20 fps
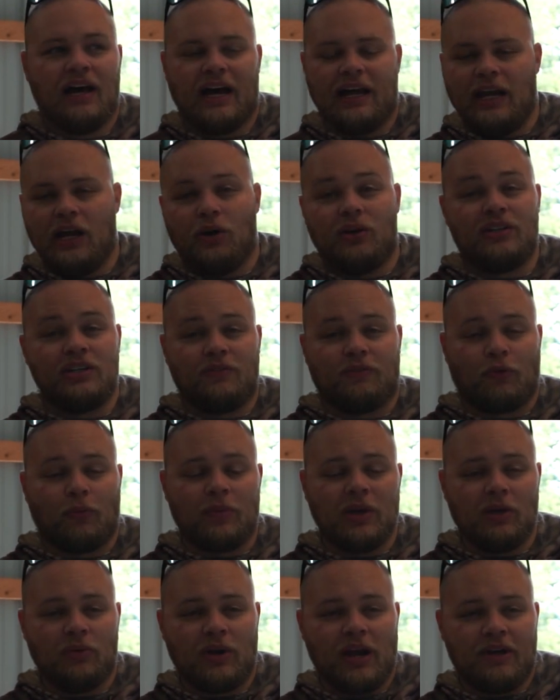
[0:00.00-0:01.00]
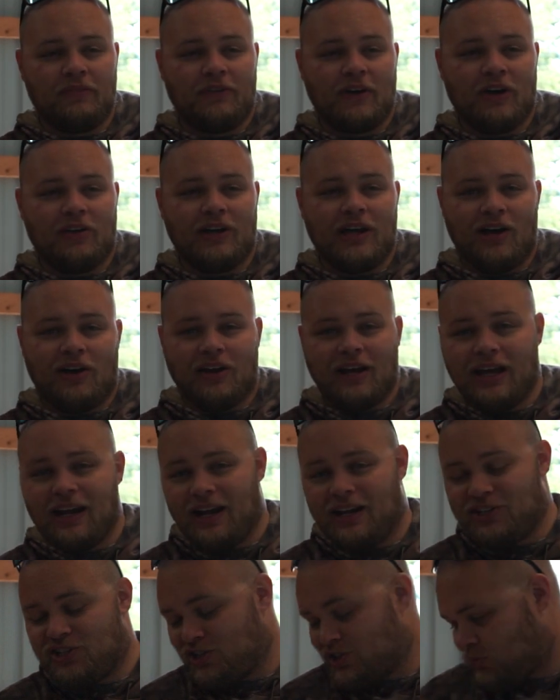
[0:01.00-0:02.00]
I know it did for me when I found out, and
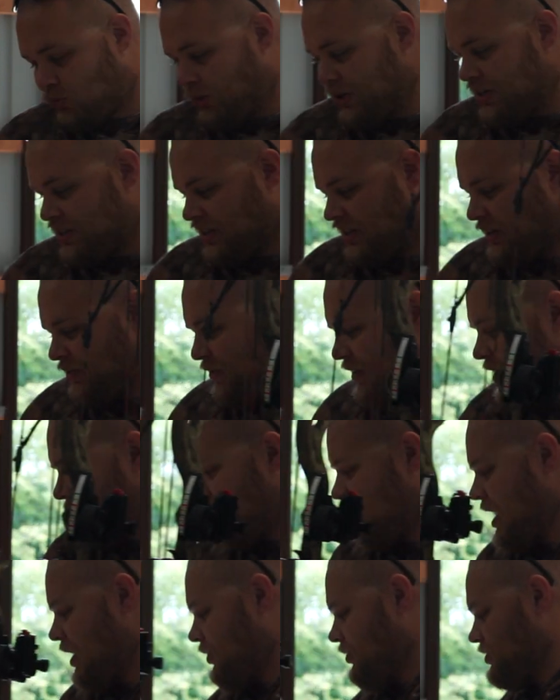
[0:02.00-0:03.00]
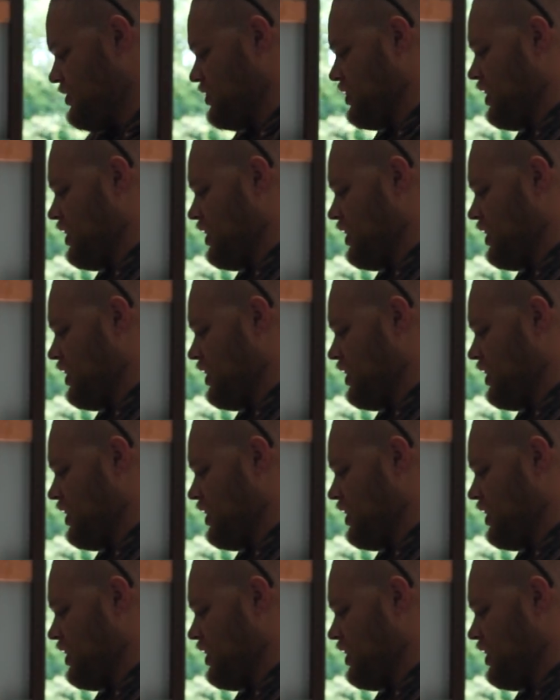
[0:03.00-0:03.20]
I just recently found out.